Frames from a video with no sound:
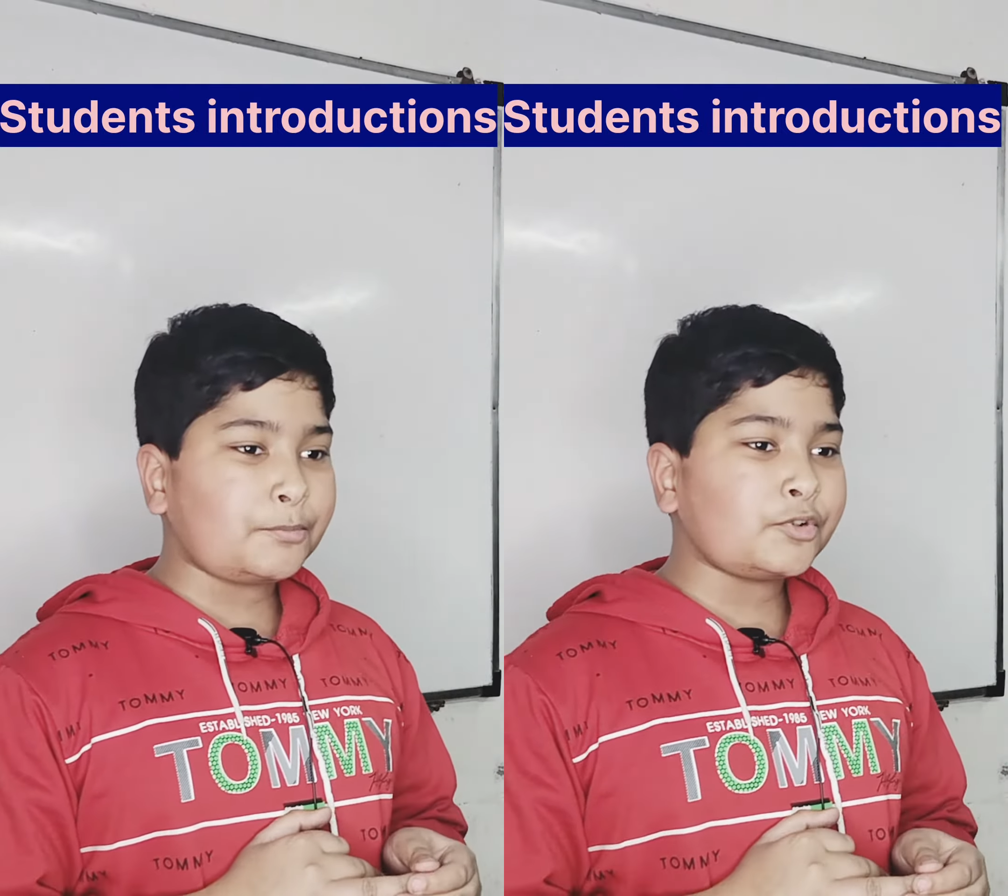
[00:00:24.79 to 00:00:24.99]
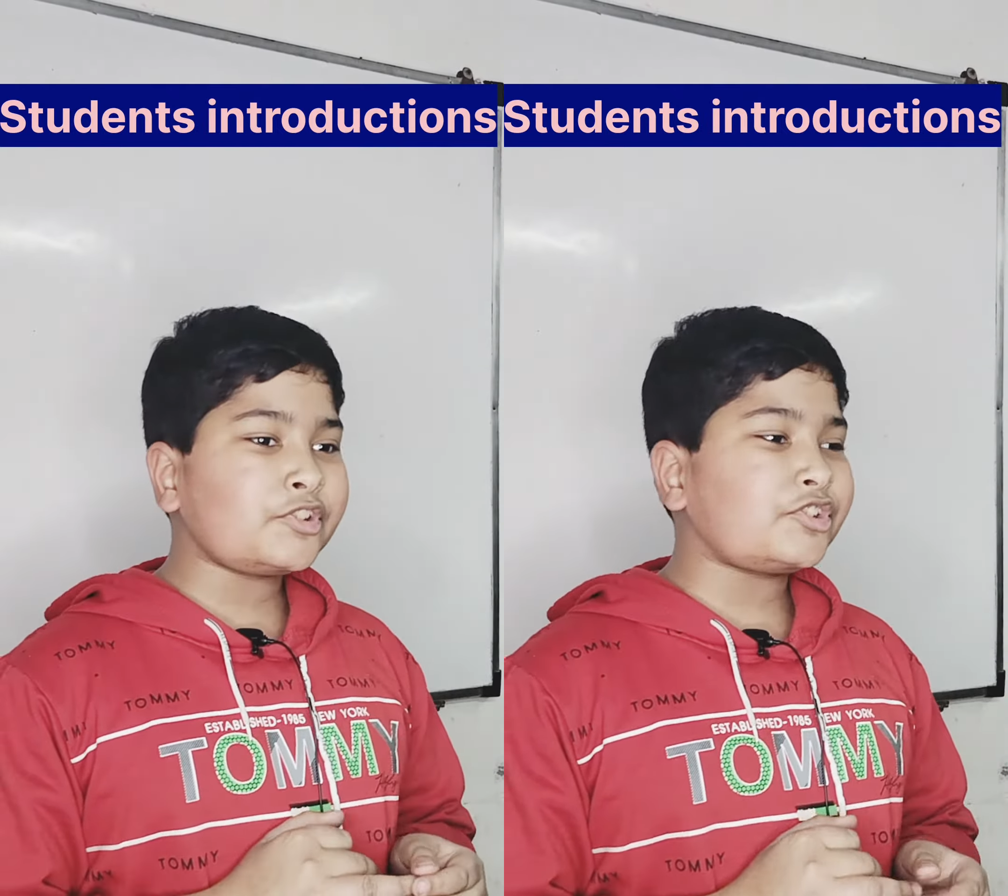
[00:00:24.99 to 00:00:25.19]

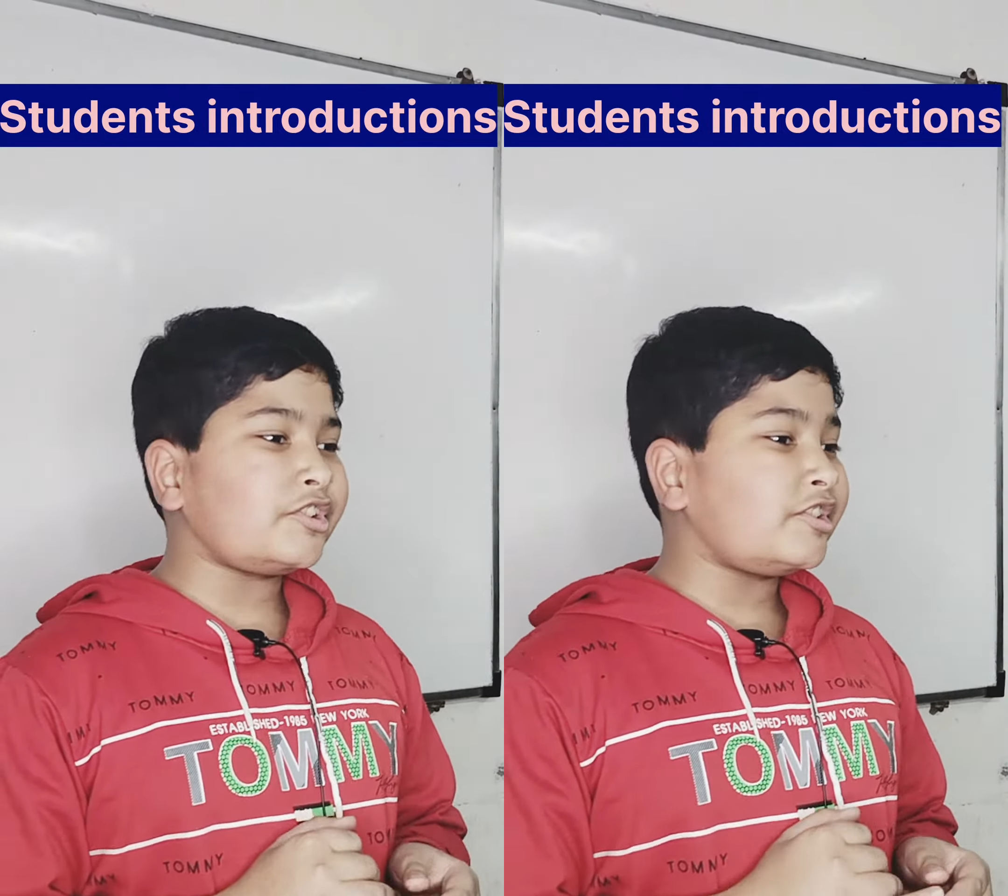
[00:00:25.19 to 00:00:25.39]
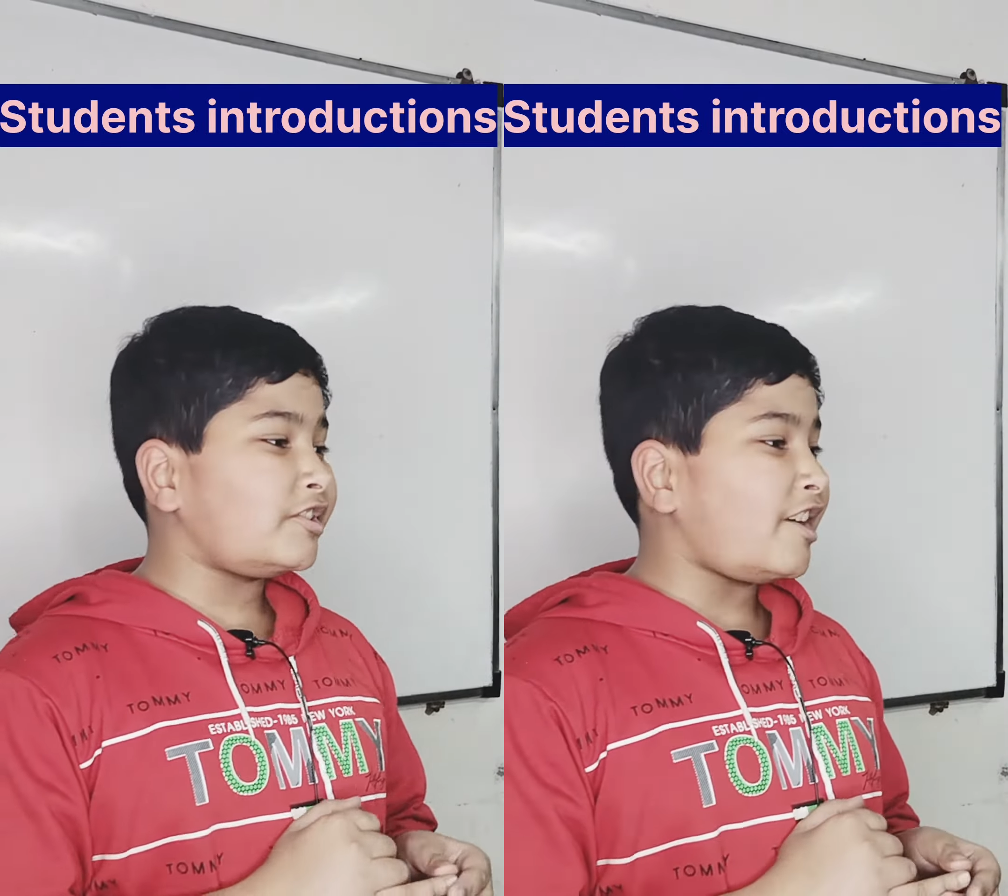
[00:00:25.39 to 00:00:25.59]

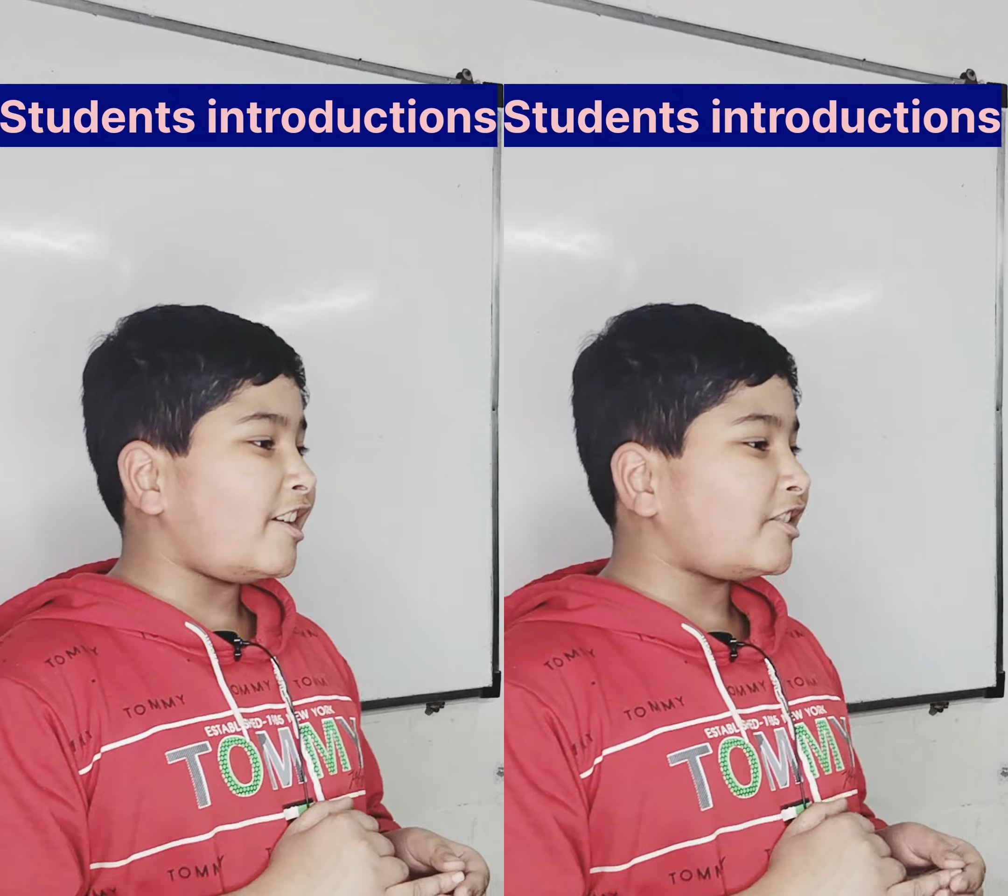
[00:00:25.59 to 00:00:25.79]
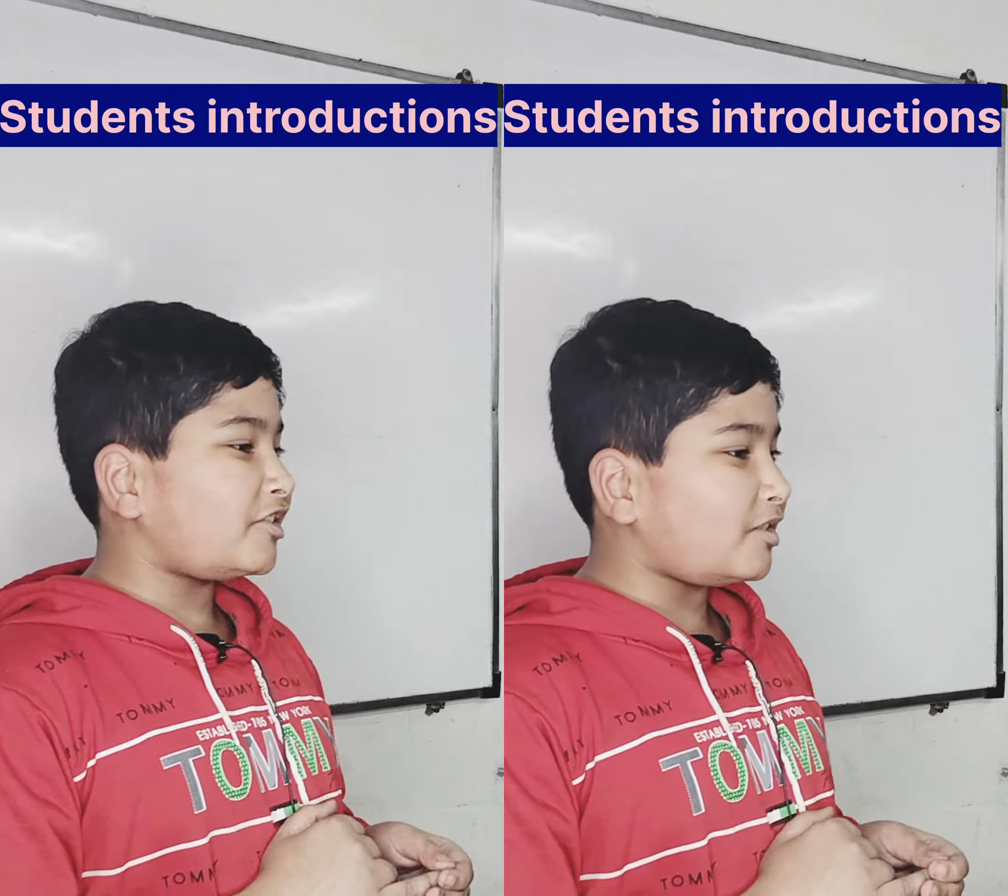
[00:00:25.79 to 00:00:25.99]
position in
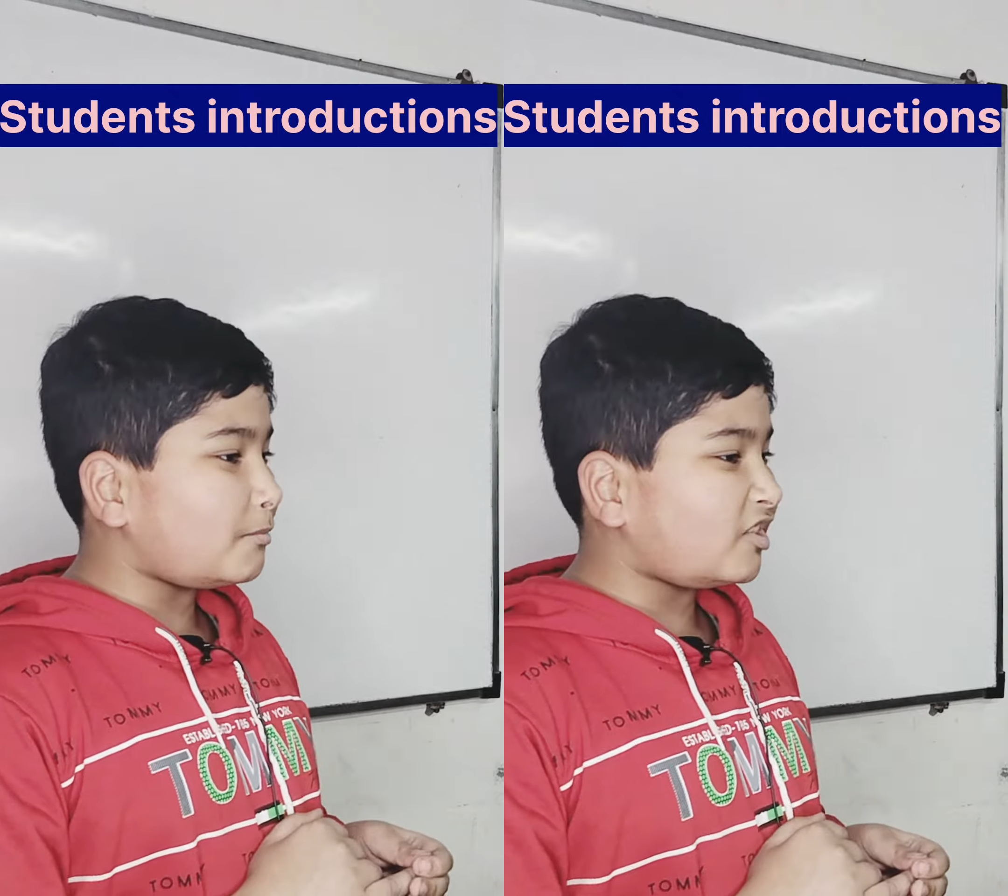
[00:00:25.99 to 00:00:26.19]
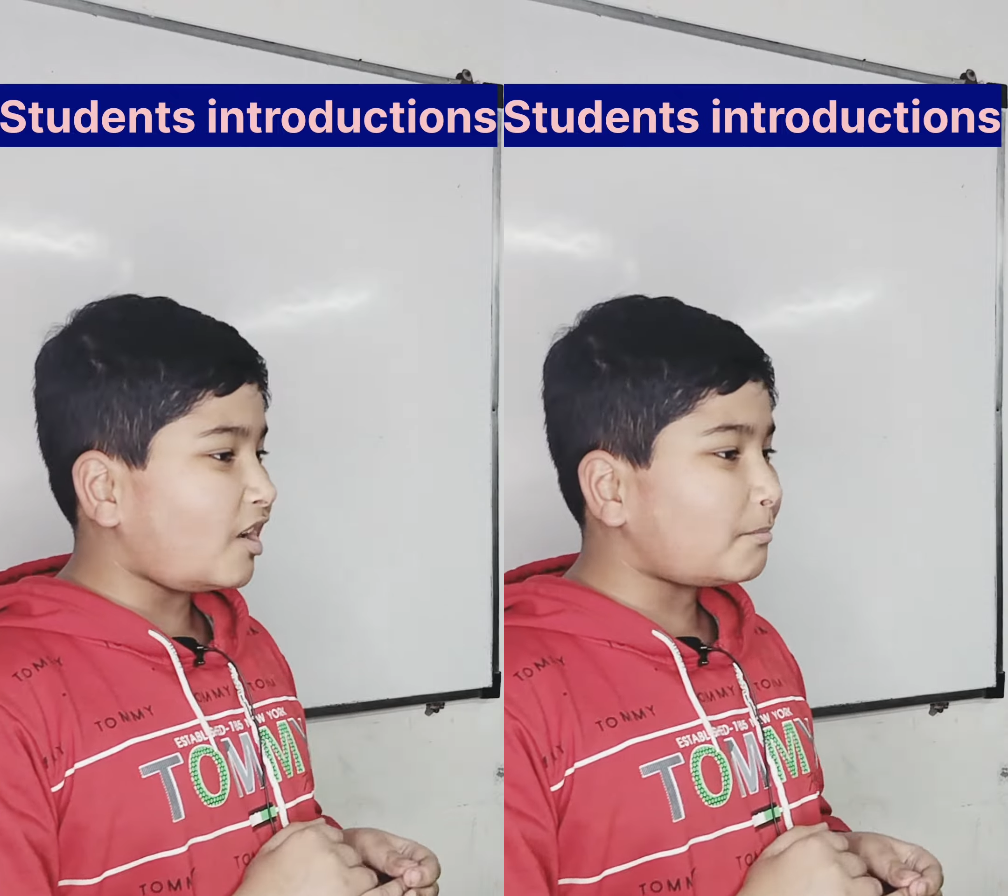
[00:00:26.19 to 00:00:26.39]
an
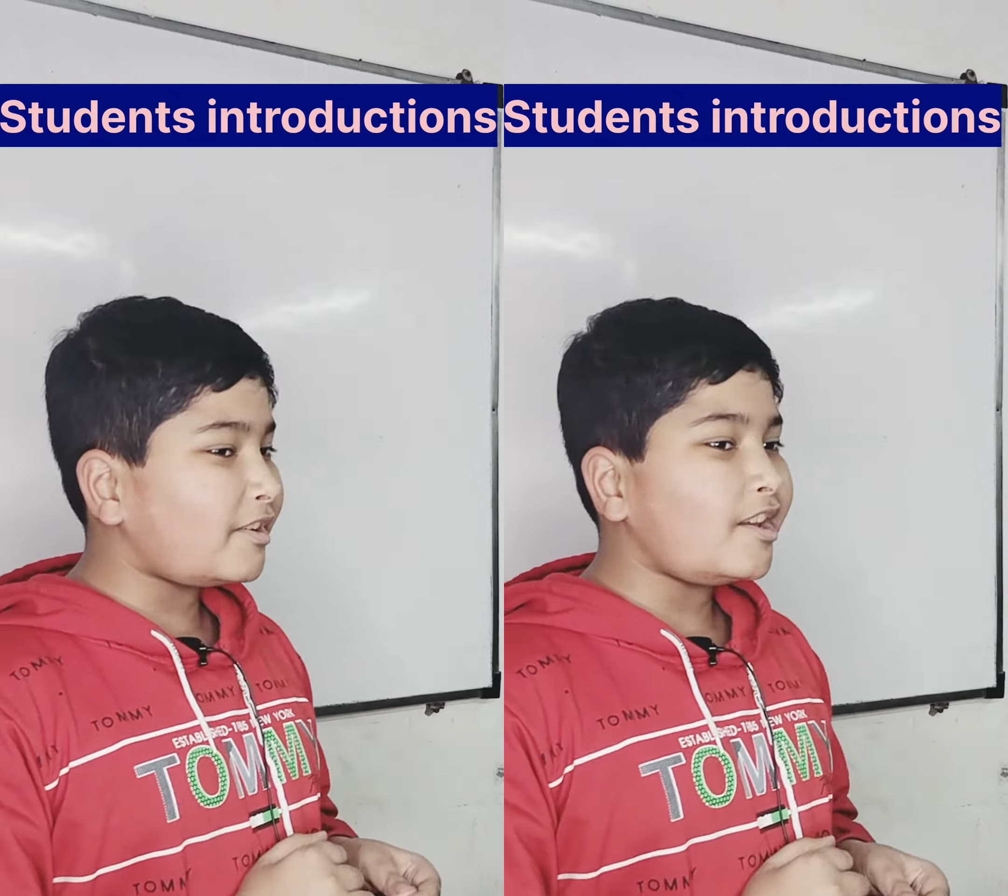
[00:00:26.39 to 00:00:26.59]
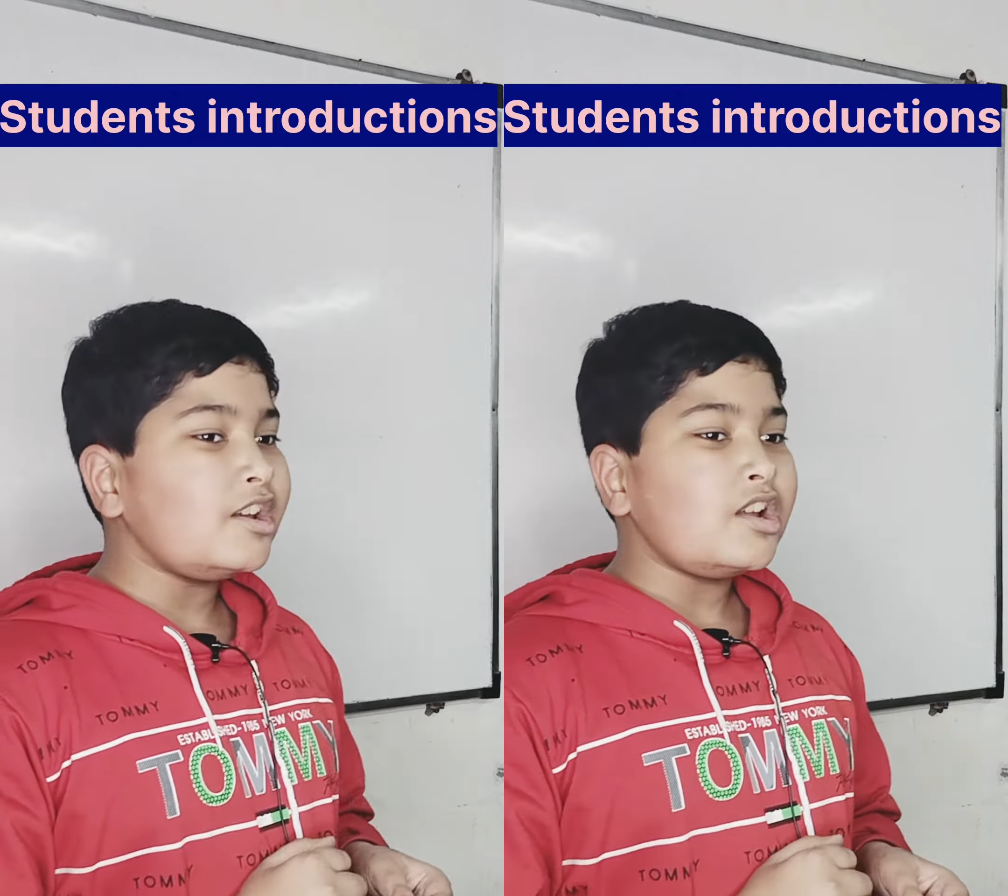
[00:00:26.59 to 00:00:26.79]
esteemed
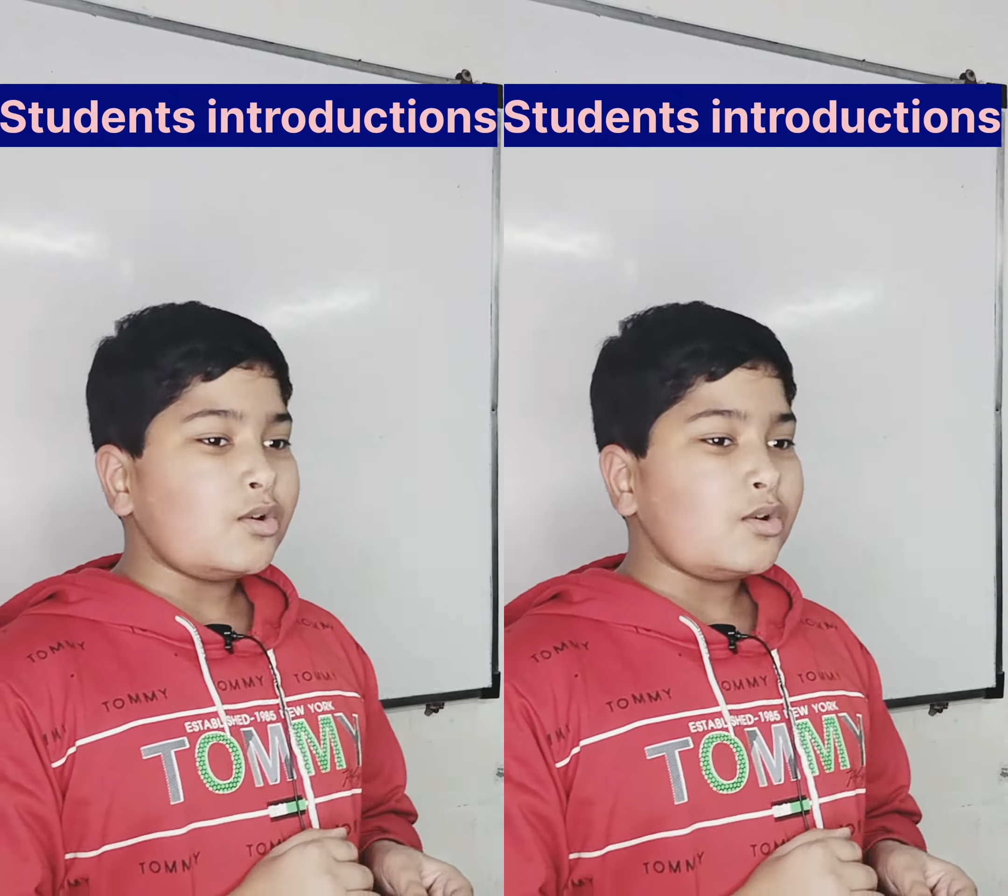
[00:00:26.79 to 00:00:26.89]
company